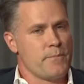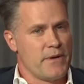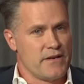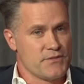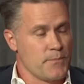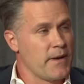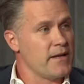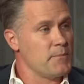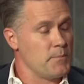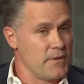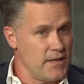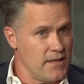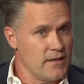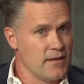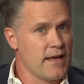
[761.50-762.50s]
for the Bears might
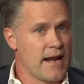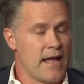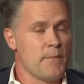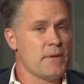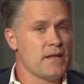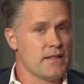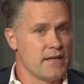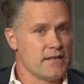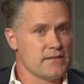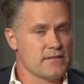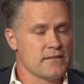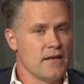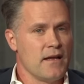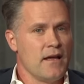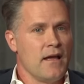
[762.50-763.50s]
be, and is, I mean
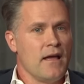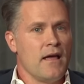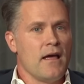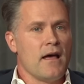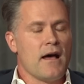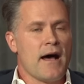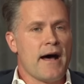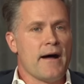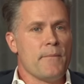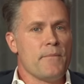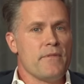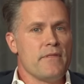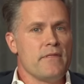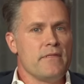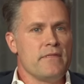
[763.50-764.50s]
this, is uh,
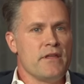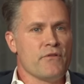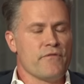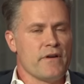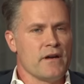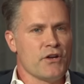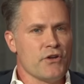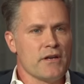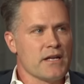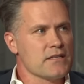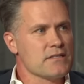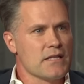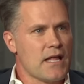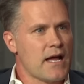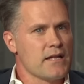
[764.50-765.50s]
they're very good
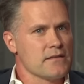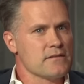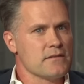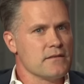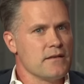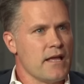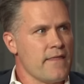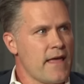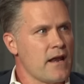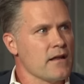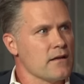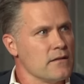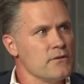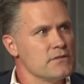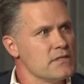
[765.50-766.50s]
against the Lions, and that
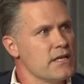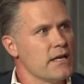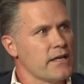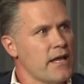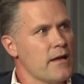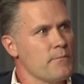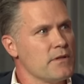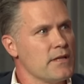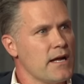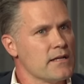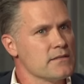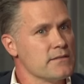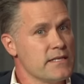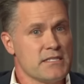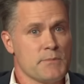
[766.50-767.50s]
includes the Dan Campbell
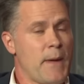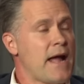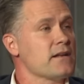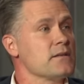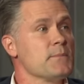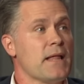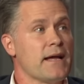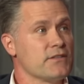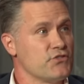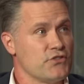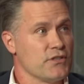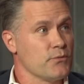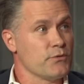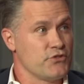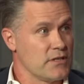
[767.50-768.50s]
Lions. They smacked them last
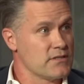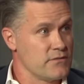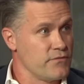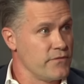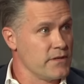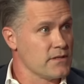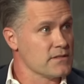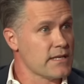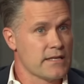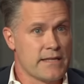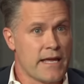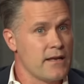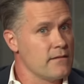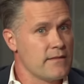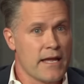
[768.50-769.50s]
year with Justin Fields. Like
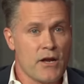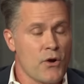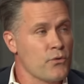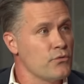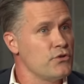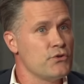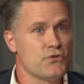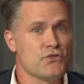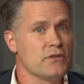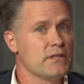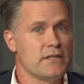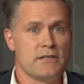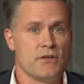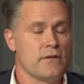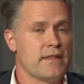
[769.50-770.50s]
they they don't
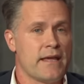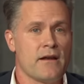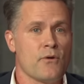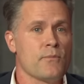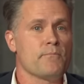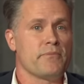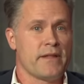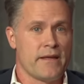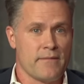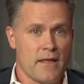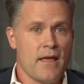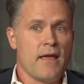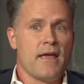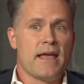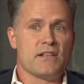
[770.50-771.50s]
usually do they don't play
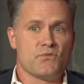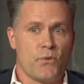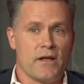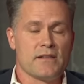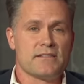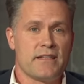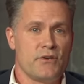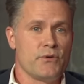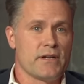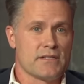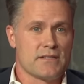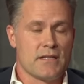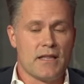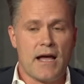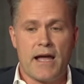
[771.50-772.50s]
as well as they do
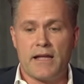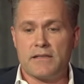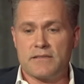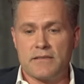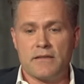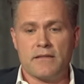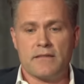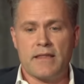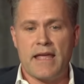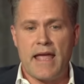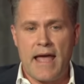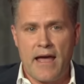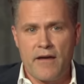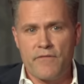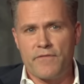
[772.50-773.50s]
against the Lions. They
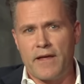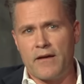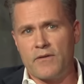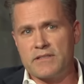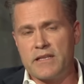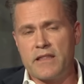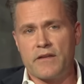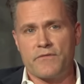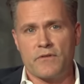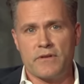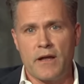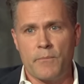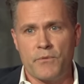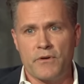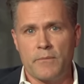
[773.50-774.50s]
have I don't want to say they have their
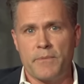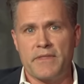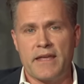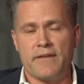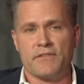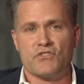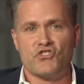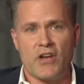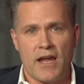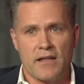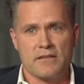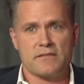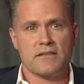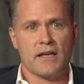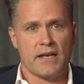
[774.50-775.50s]
number, but they have a
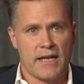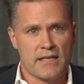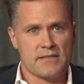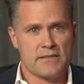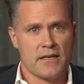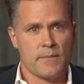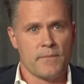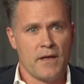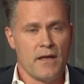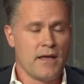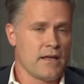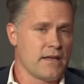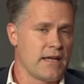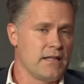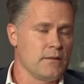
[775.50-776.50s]
chance against them.
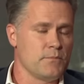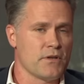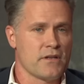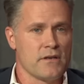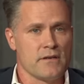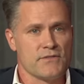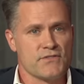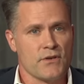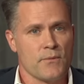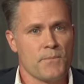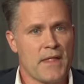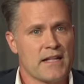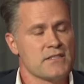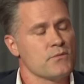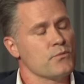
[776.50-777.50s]
And Caleb looked good, so
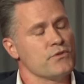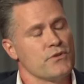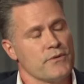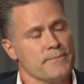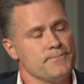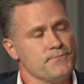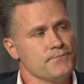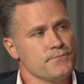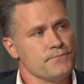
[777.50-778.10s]
that's what we're doing.